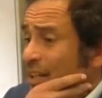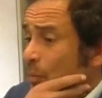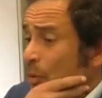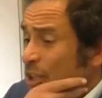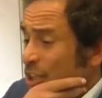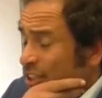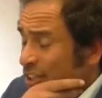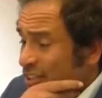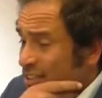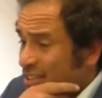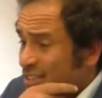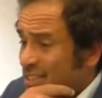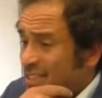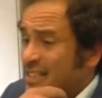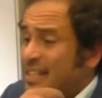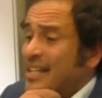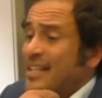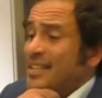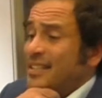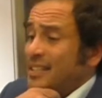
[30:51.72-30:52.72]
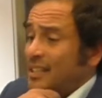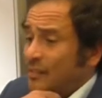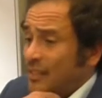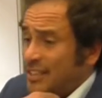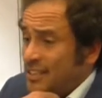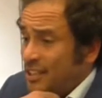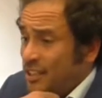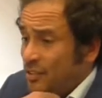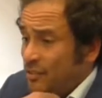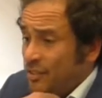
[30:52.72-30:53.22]
workers, civil
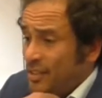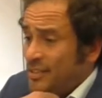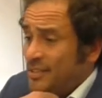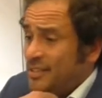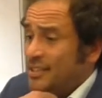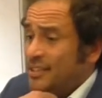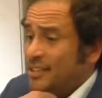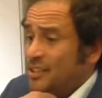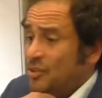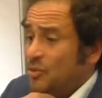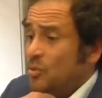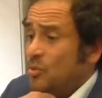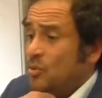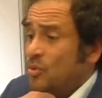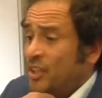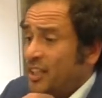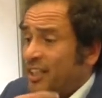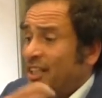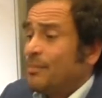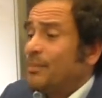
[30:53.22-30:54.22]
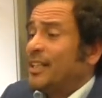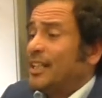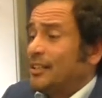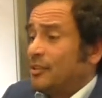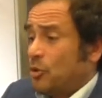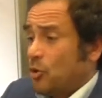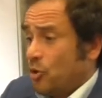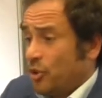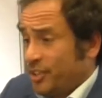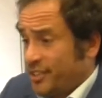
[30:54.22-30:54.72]
servants to criminal
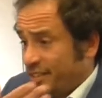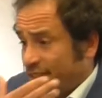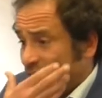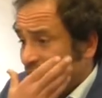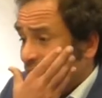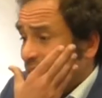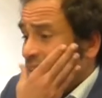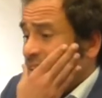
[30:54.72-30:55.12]
courts.